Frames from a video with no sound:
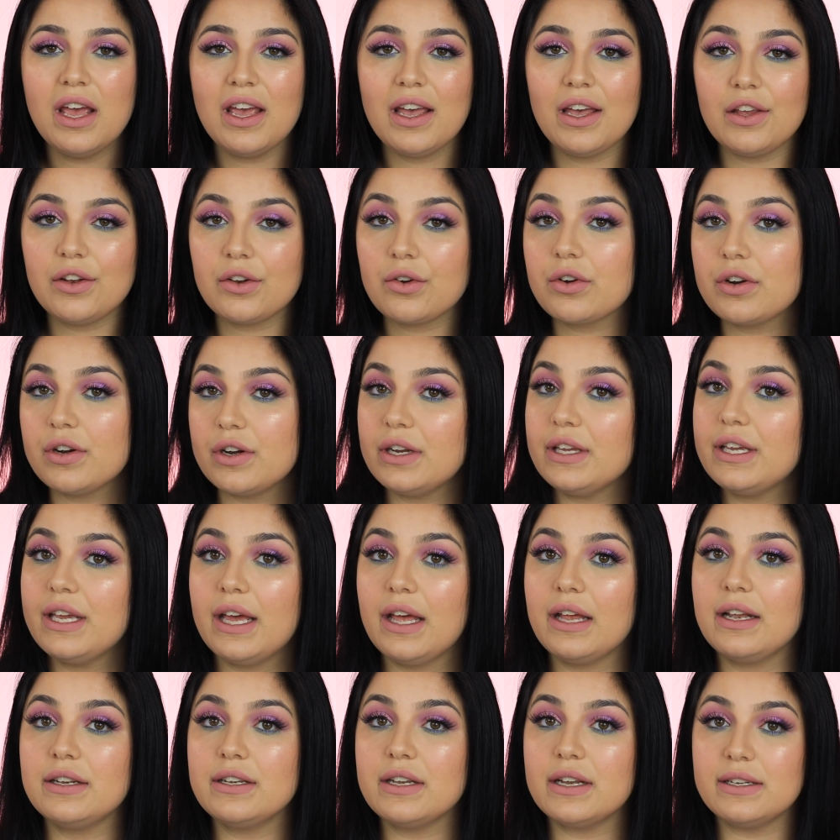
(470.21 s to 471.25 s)
in order to
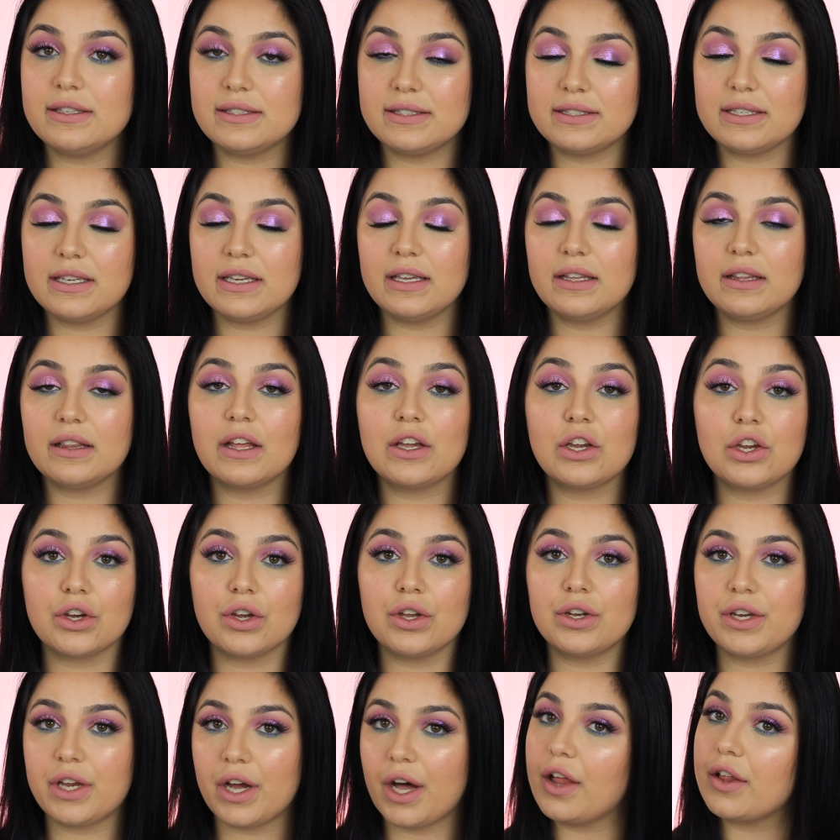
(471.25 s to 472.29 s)
get and see a
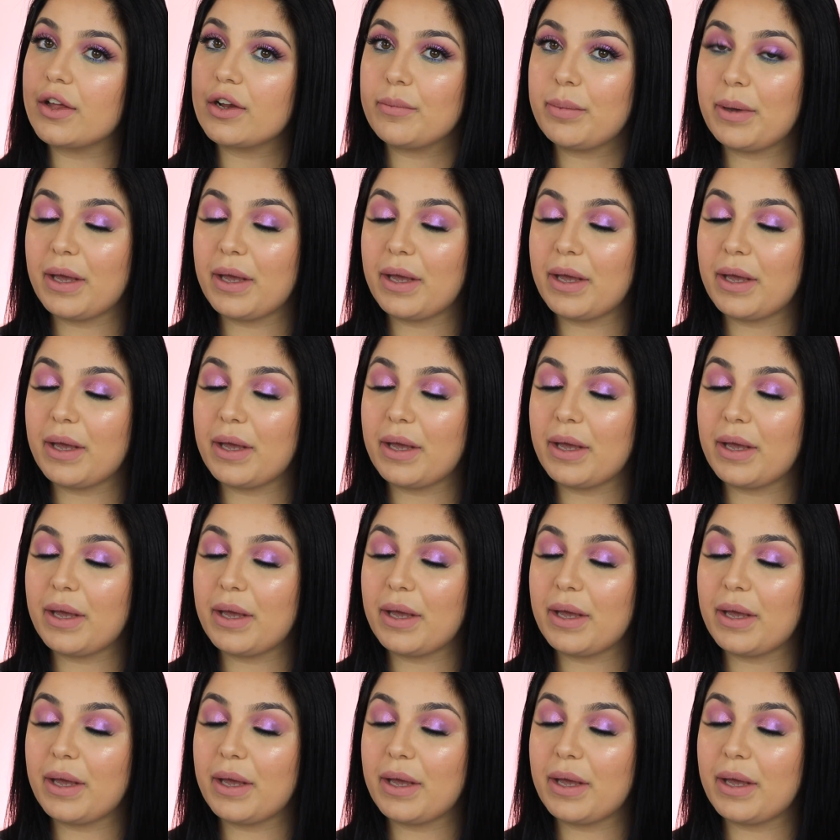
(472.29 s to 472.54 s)
good color